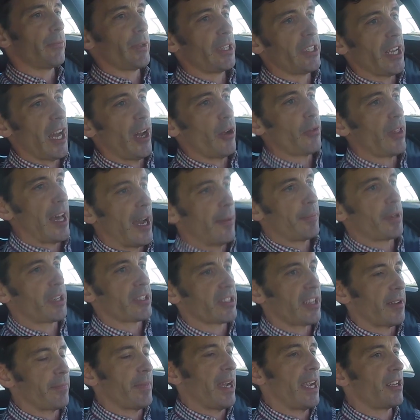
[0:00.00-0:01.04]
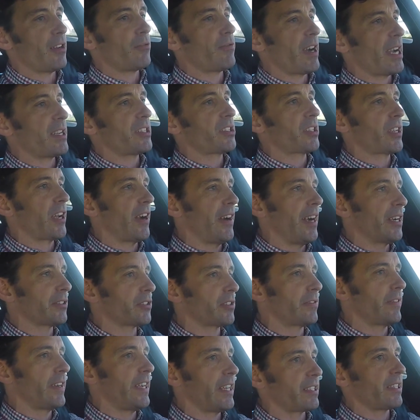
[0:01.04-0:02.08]
We know that because they made a race car out
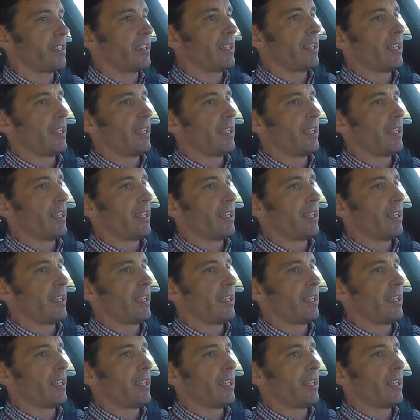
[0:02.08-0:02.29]
of it.